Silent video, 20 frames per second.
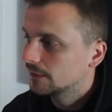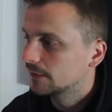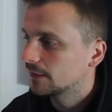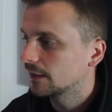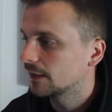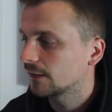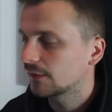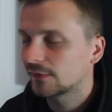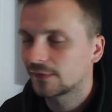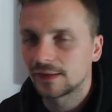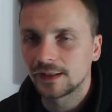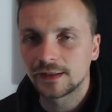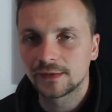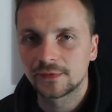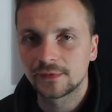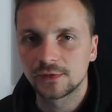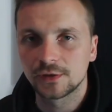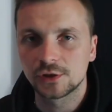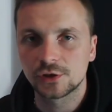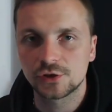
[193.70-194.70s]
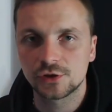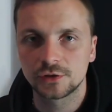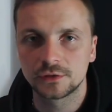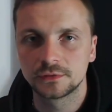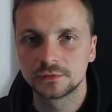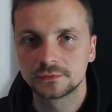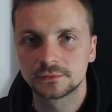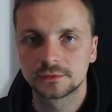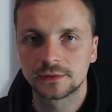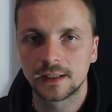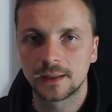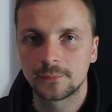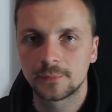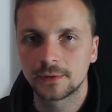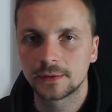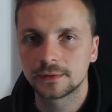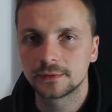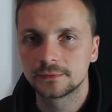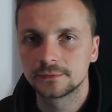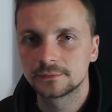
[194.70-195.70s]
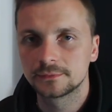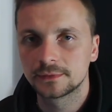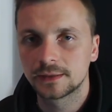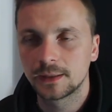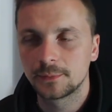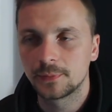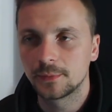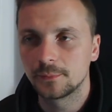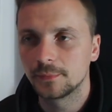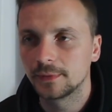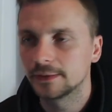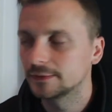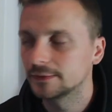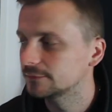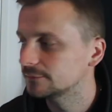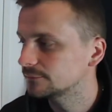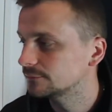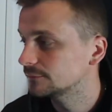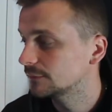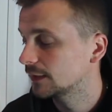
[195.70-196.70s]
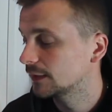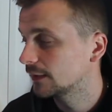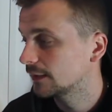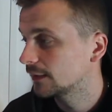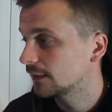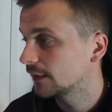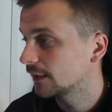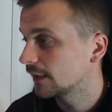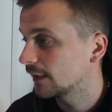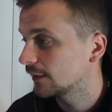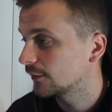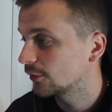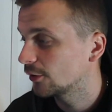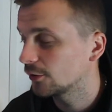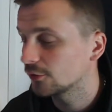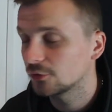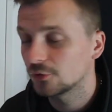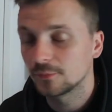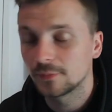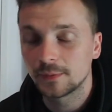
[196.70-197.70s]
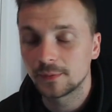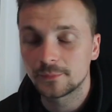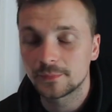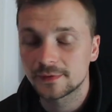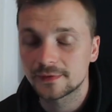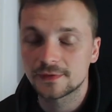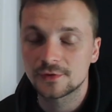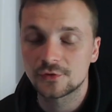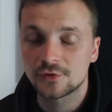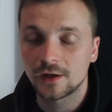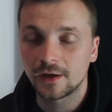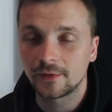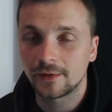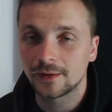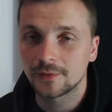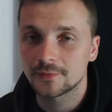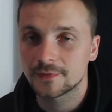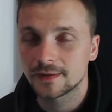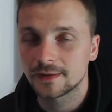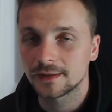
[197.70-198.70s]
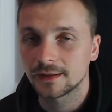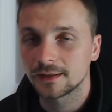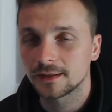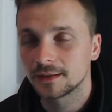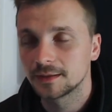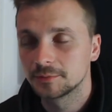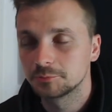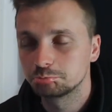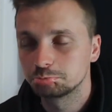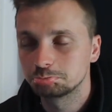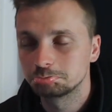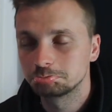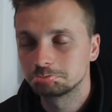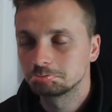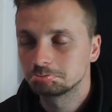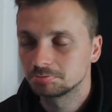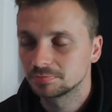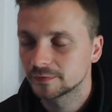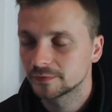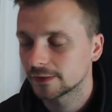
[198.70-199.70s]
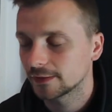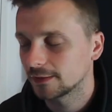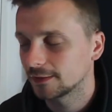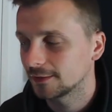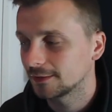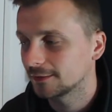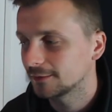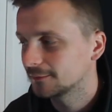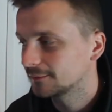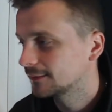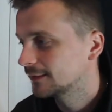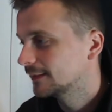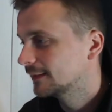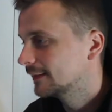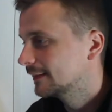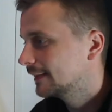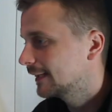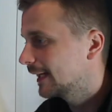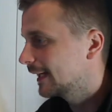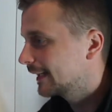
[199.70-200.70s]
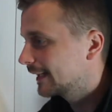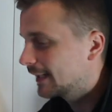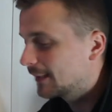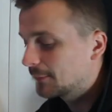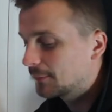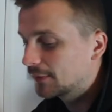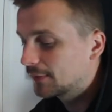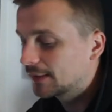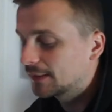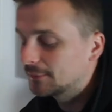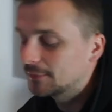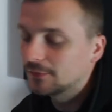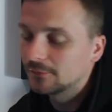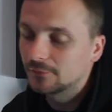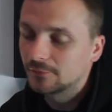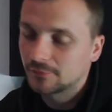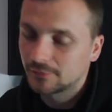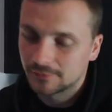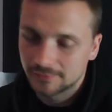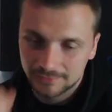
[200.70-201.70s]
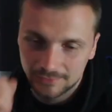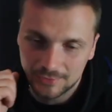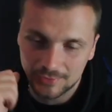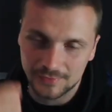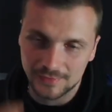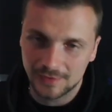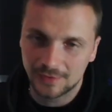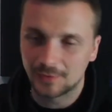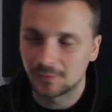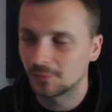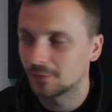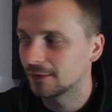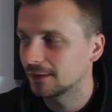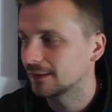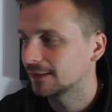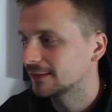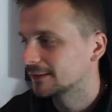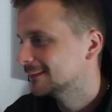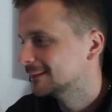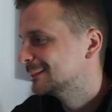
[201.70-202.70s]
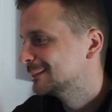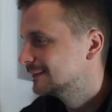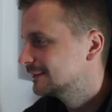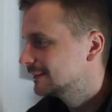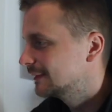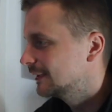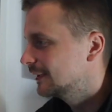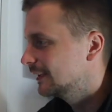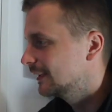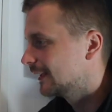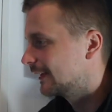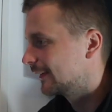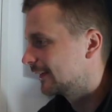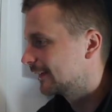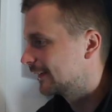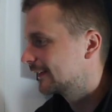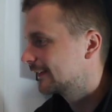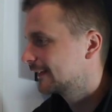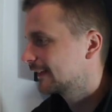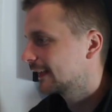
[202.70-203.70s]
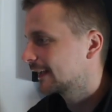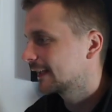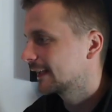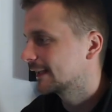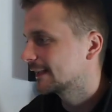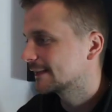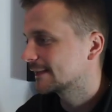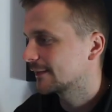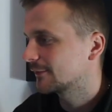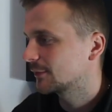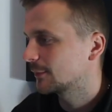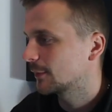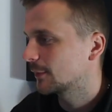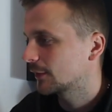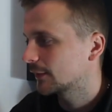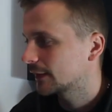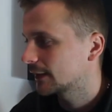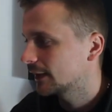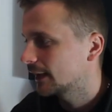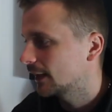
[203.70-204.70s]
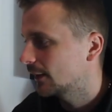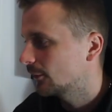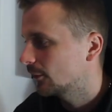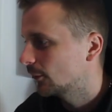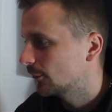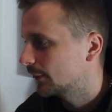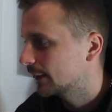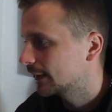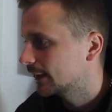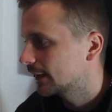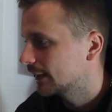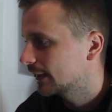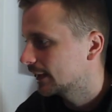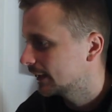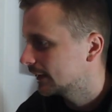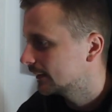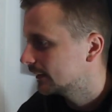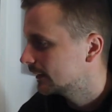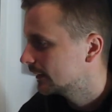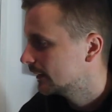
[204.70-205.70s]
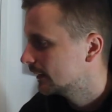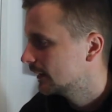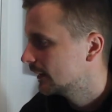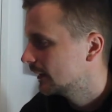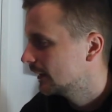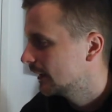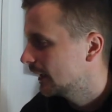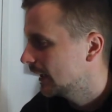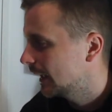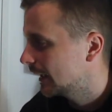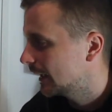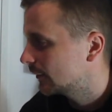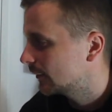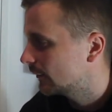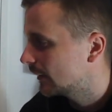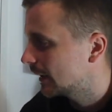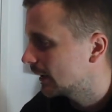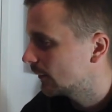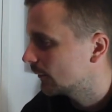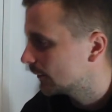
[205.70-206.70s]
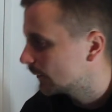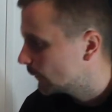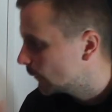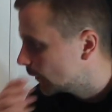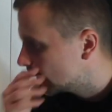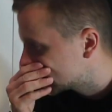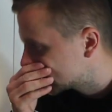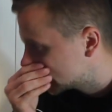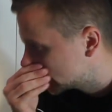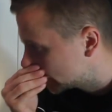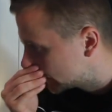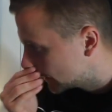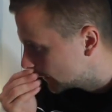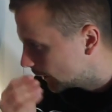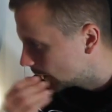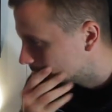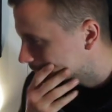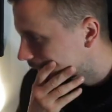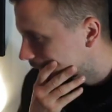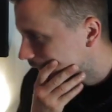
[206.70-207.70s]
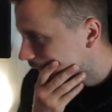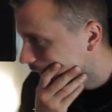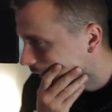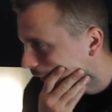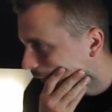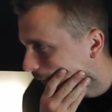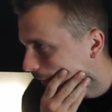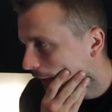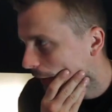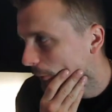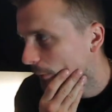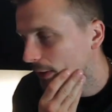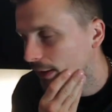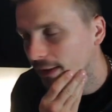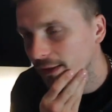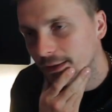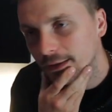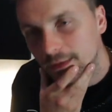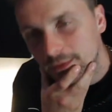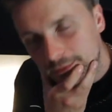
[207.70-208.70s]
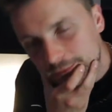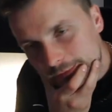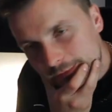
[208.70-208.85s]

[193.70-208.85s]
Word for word: yeah, stay social. Keep it mint. No new members to shout out today. So 99p a month goes a long way. Yes, take it easy, everybody. I will be in and around. I'm working tomorrow, so but I'll be in.